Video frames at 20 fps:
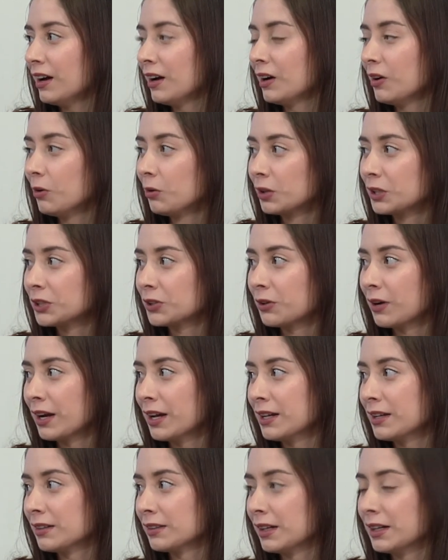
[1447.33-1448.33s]
or
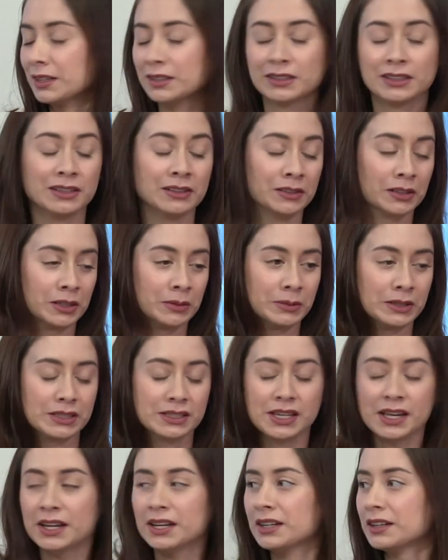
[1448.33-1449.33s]
trying, like Guilherme
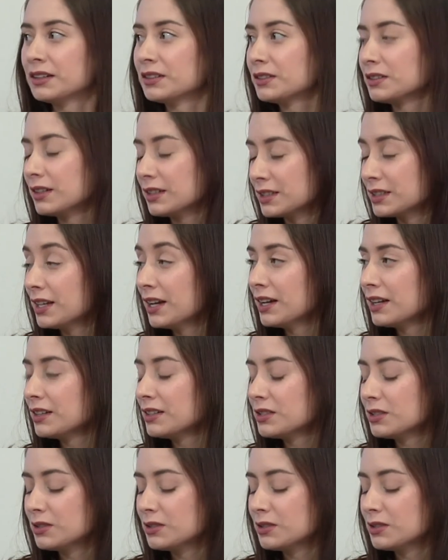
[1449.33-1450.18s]
said,